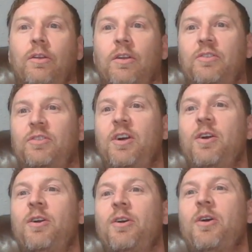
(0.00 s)

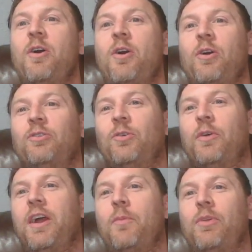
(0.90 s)
So, so
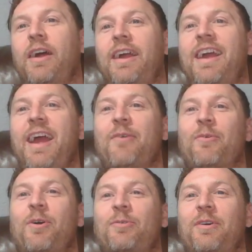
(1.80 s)
we are playing a
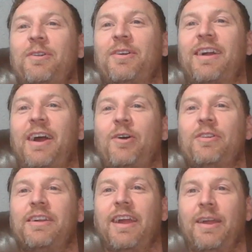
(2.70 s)
Roadrunner and
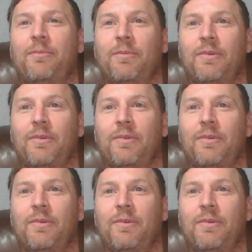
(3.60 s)
Coyote game.